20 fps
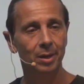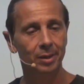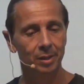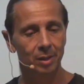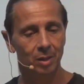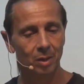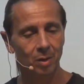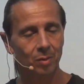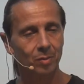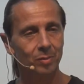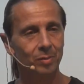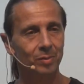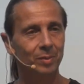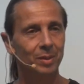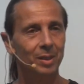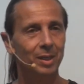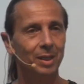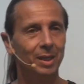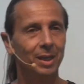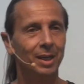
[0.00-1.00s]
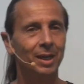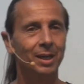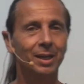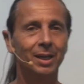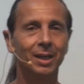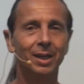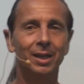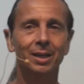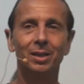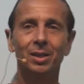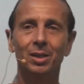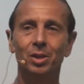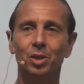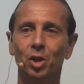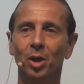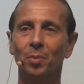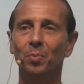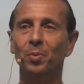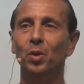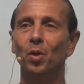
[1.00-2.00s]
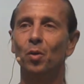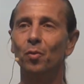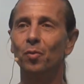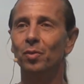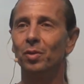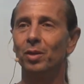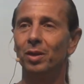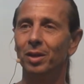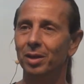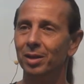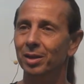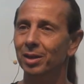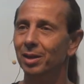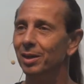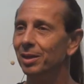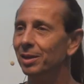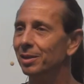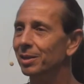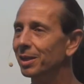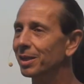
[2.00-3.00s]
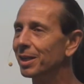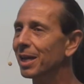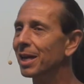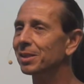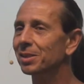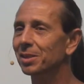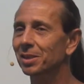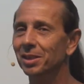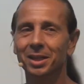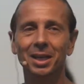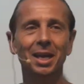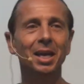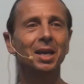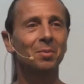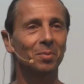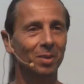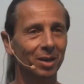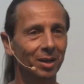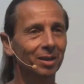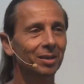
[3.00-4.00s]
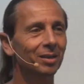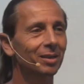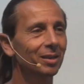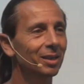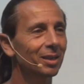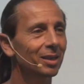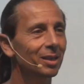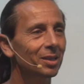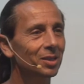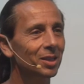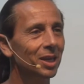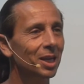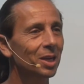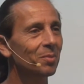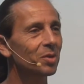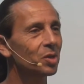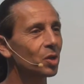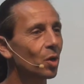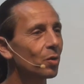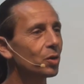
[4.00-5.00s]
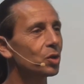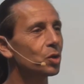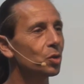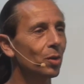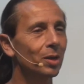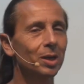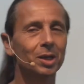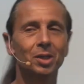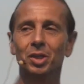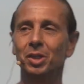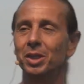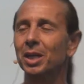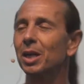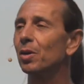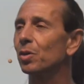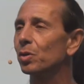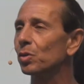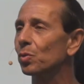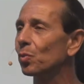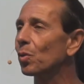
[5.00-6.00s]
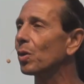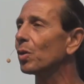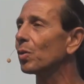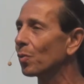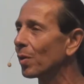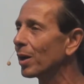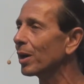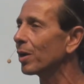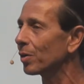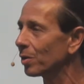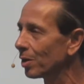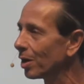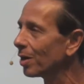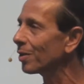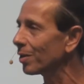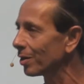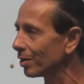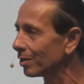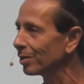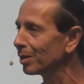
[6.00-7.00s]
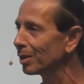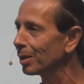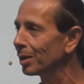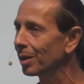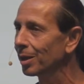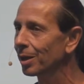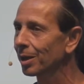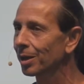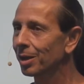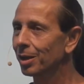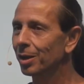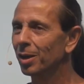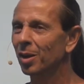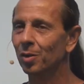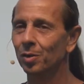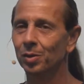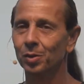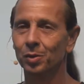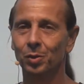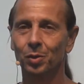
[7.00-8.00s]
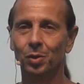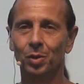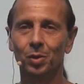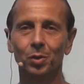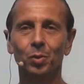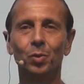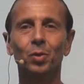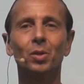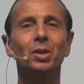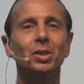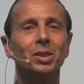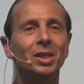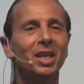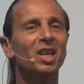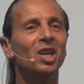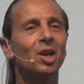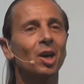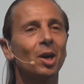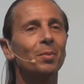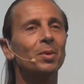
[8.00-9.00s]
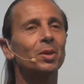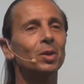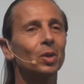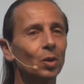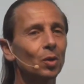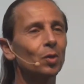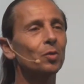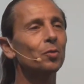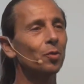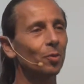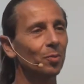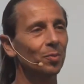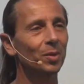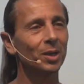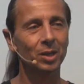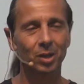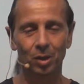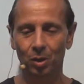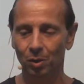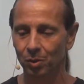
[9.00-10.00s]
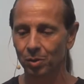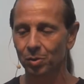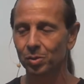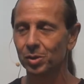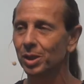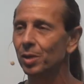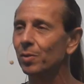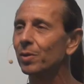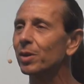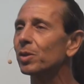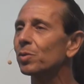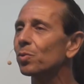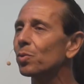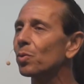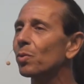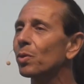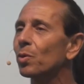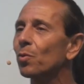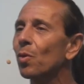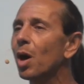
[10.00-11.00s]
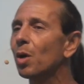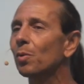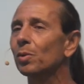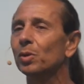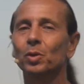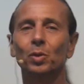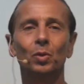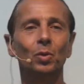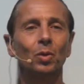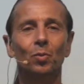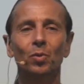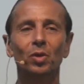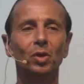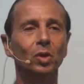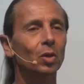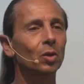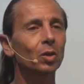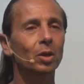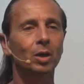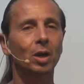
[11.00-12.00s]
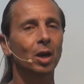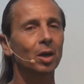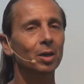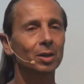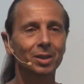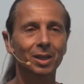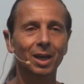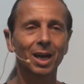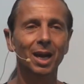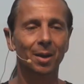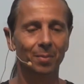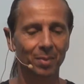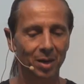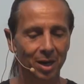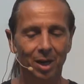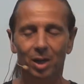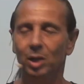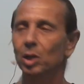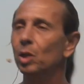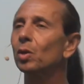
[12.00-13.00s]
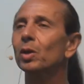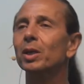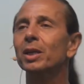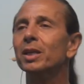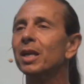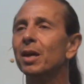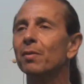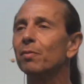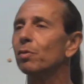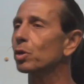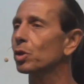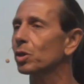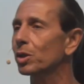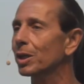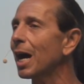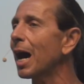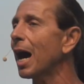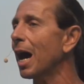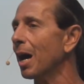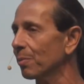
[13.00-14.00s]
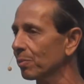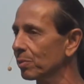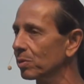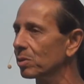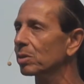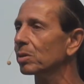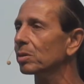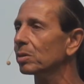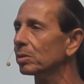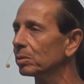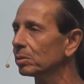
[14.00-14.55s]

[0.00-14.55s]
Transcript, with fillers: you know, and, and jumping over the, the nets of the enemy, because the enemy's always trying to snare us in one way or another, you know, and the, the Lord is saying, come and learn from me. You know, in those areas where we walk with the Lord, we're learning all the time. Learning never stops.